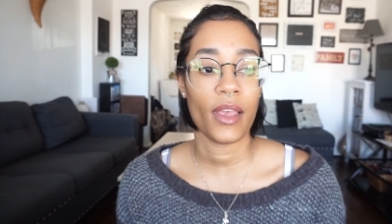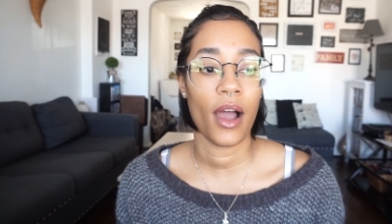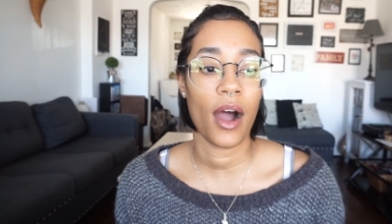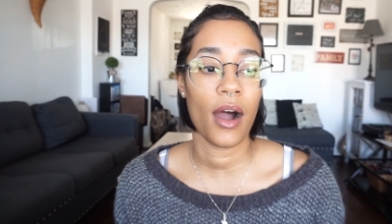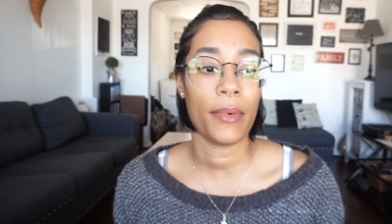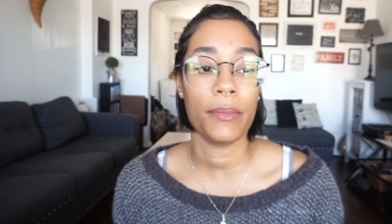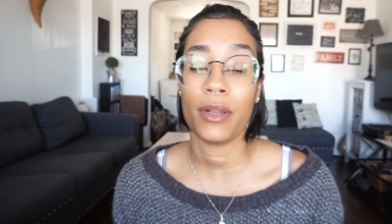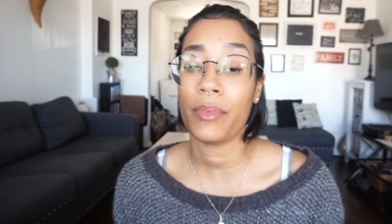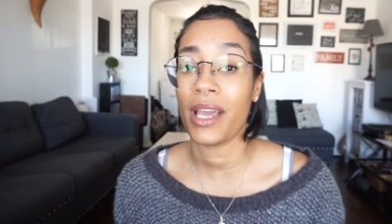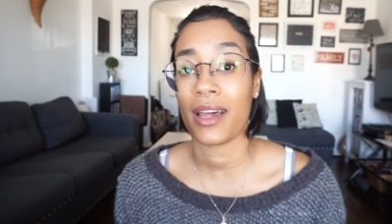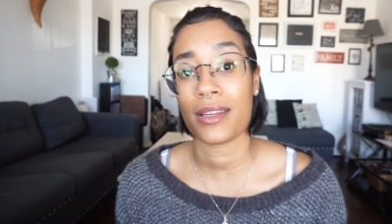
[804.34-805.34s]
Um, I'm going to
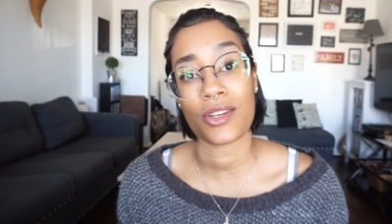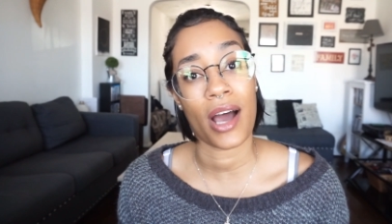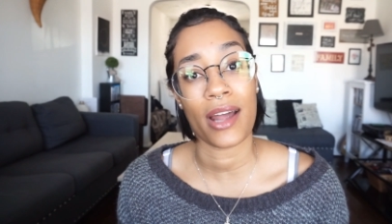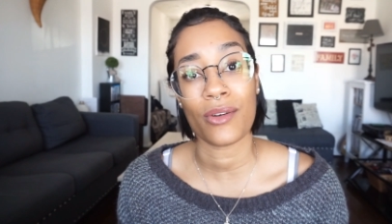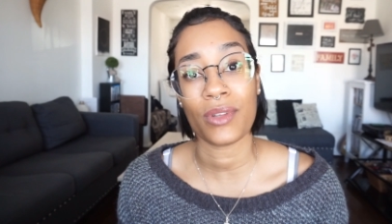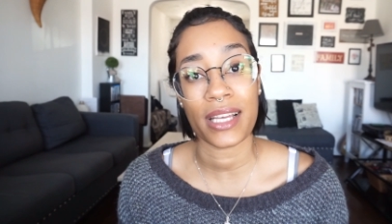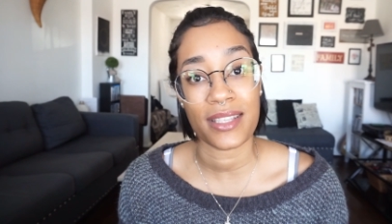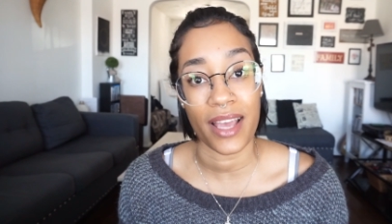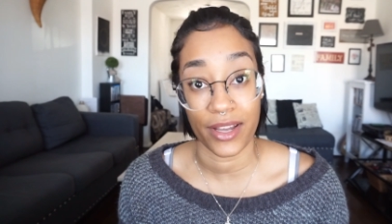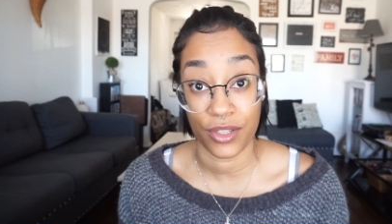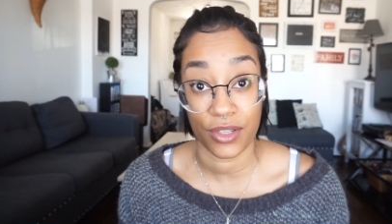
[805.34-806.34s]
be honest, y'all. I don't like
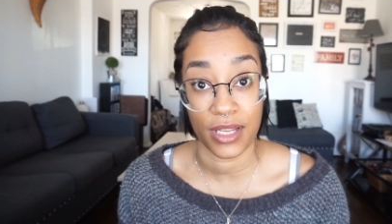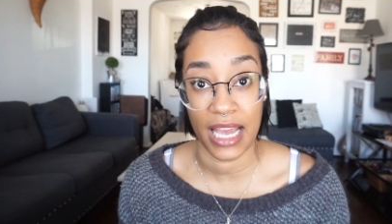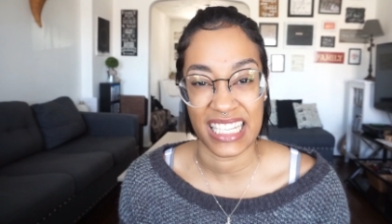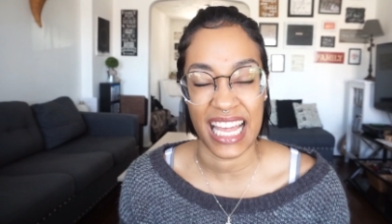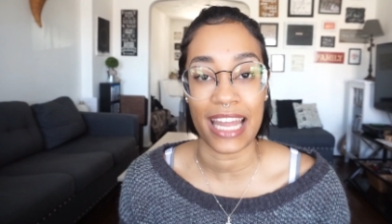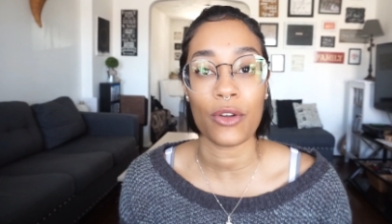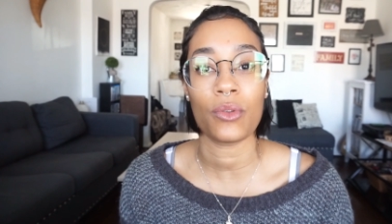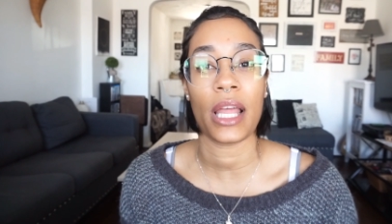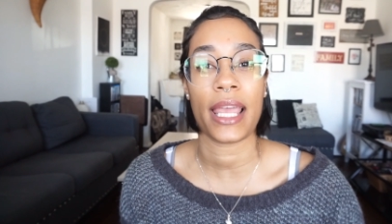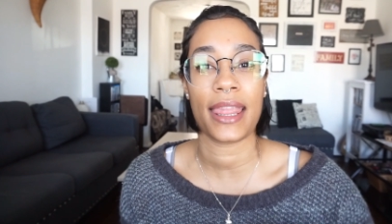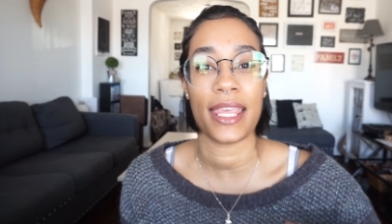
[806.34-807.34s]
to exercise. I don't
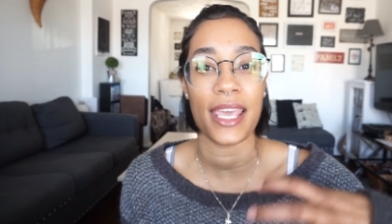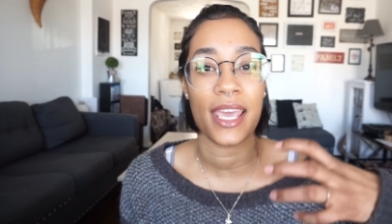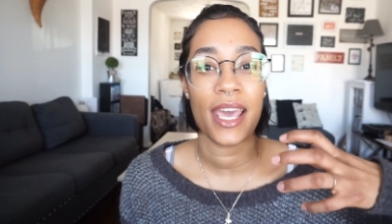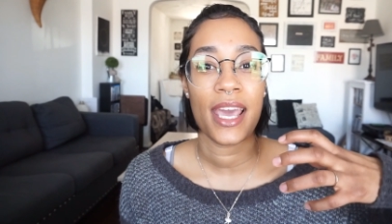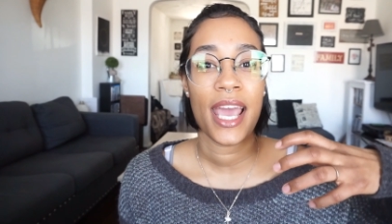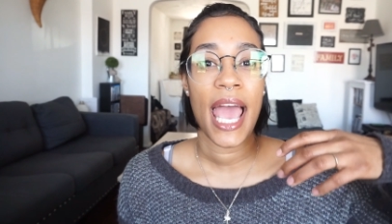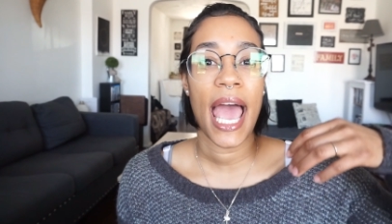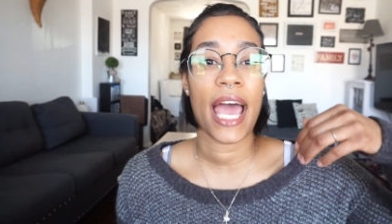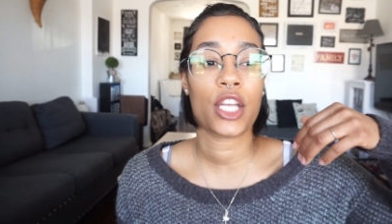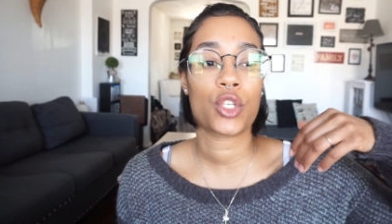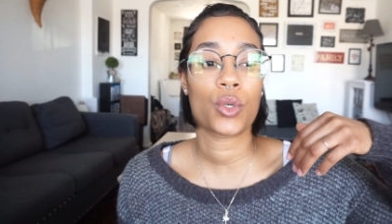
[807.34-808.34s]
like the
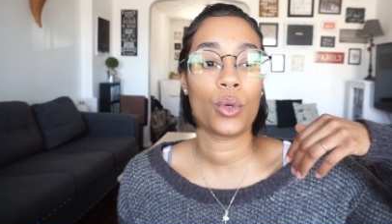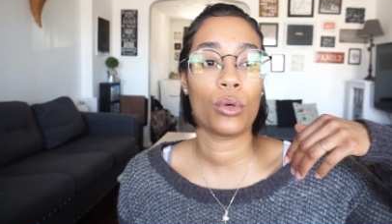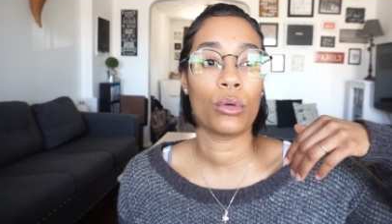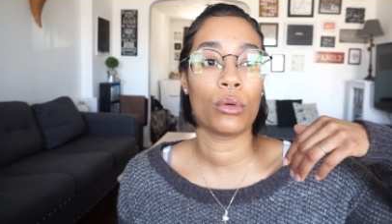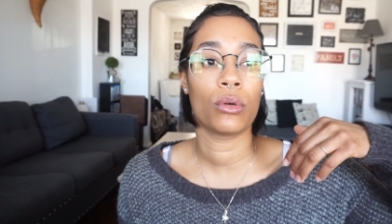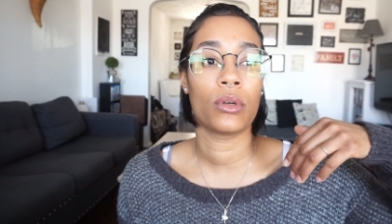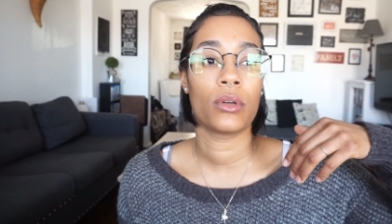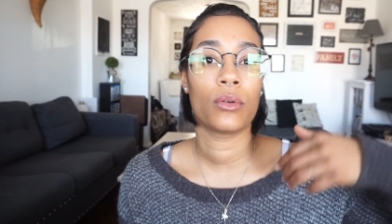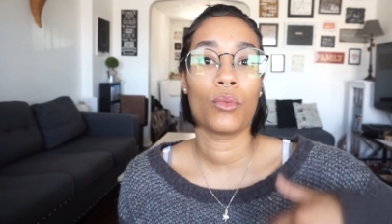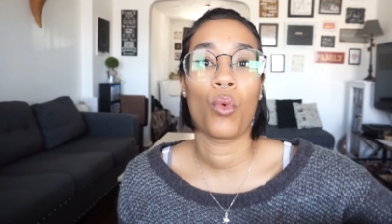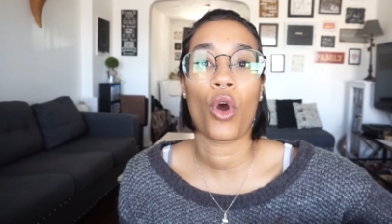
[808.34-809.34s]
actual
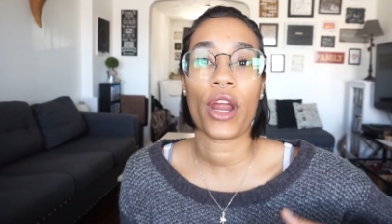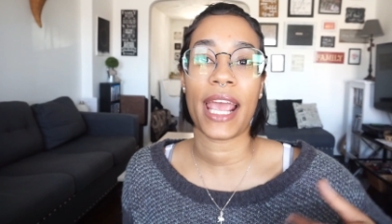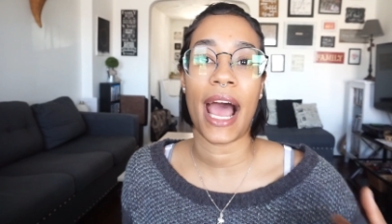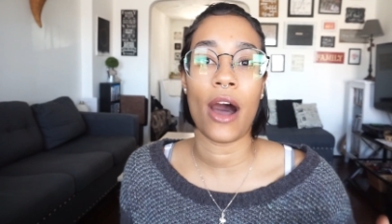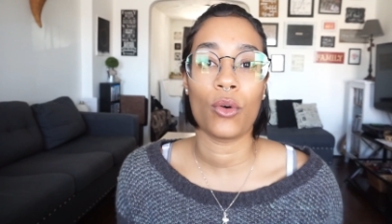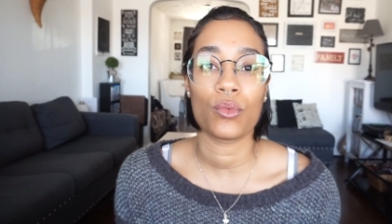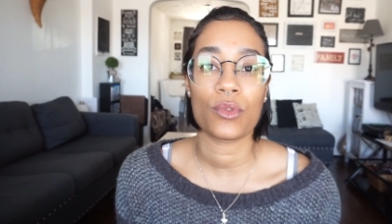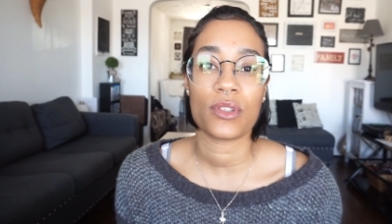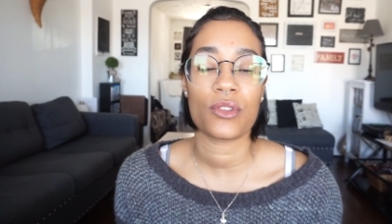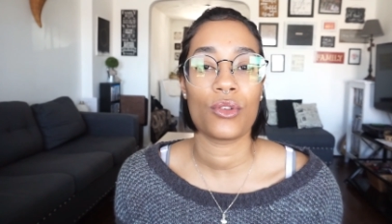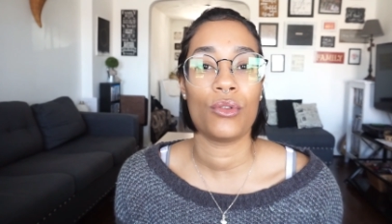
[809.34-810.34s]

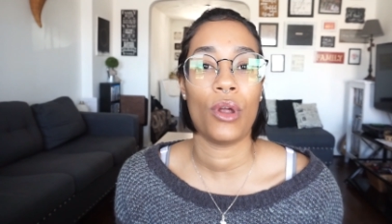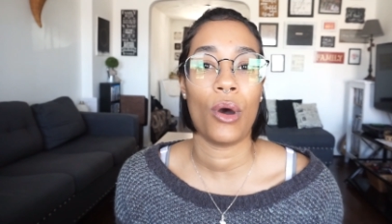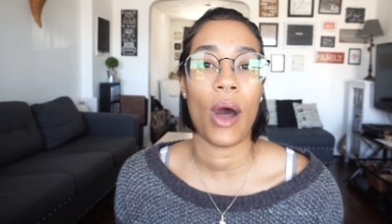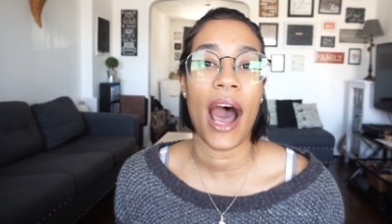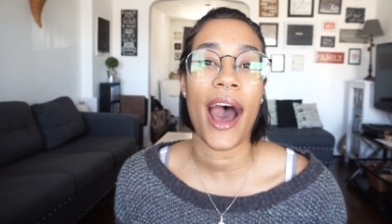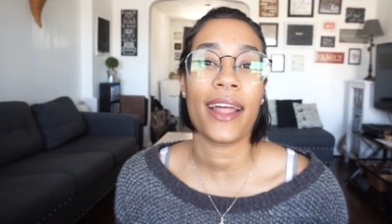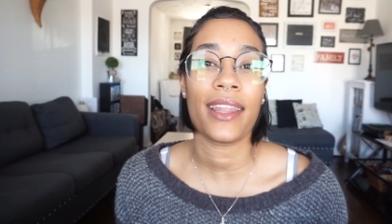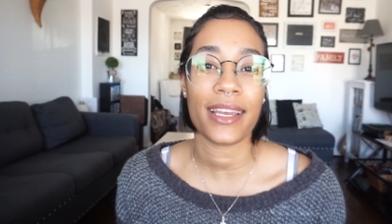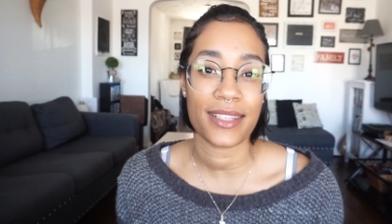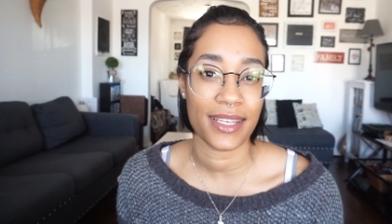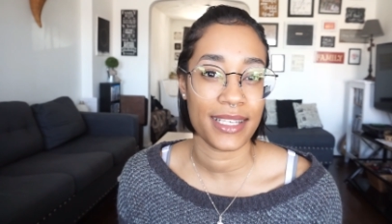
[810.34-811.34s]
workouts. You know, I
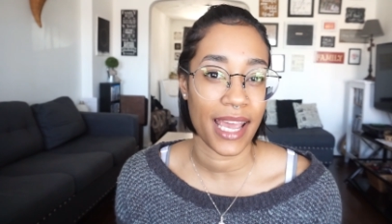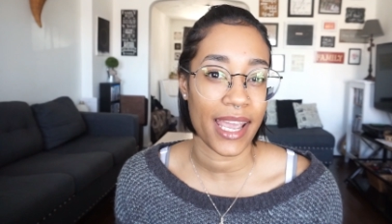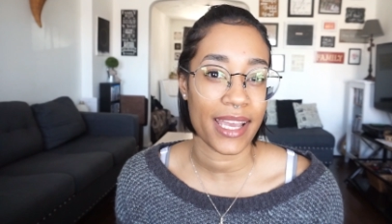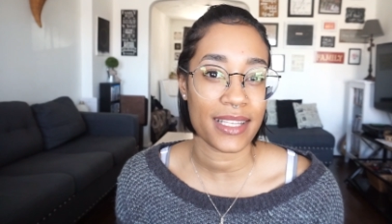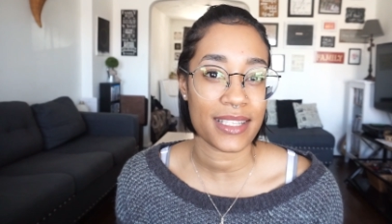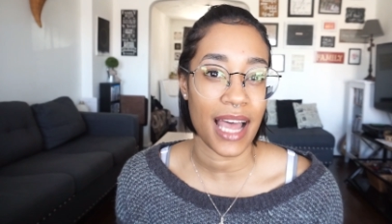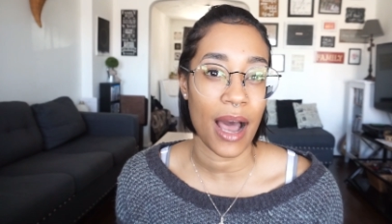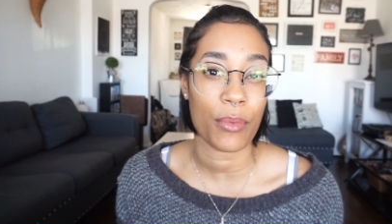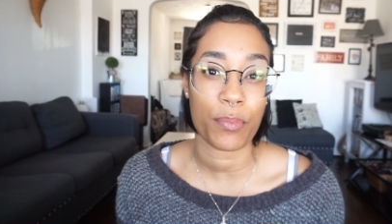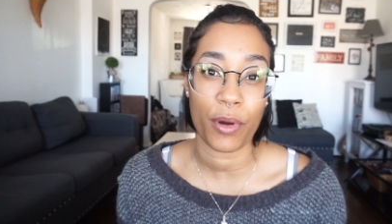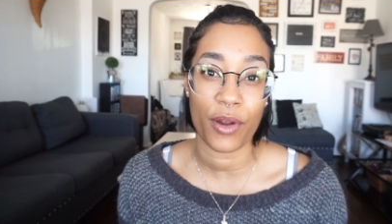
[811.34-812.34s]
like to dance. I
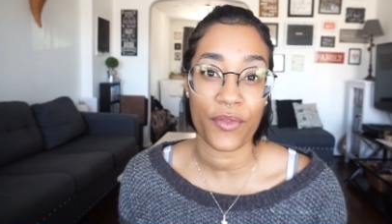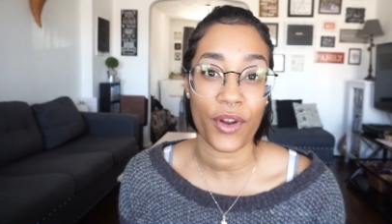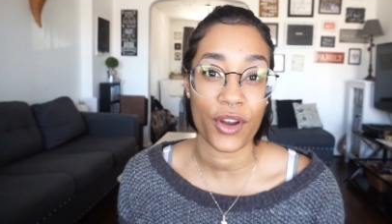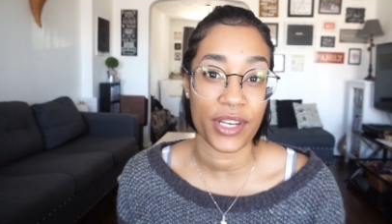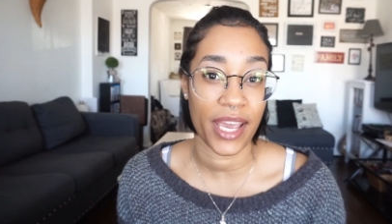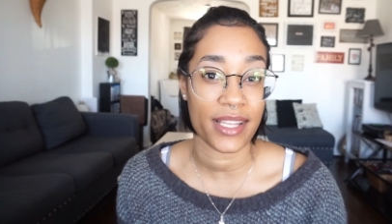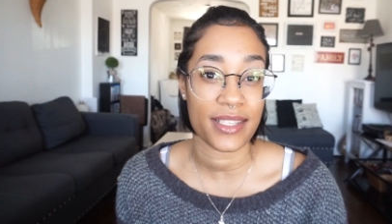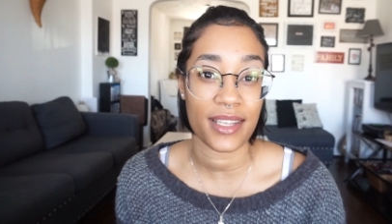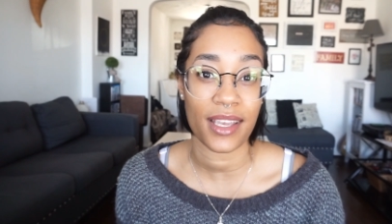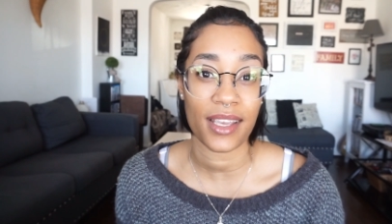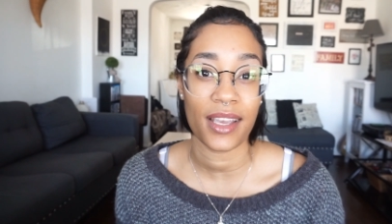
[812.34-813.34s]
prefer
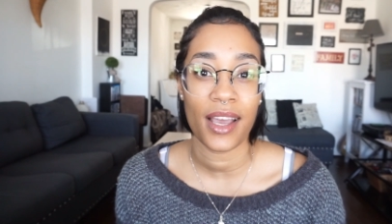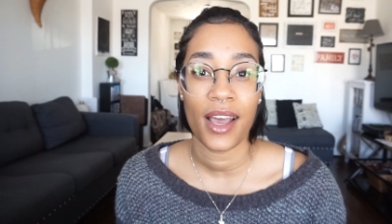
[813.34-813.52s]
dancing.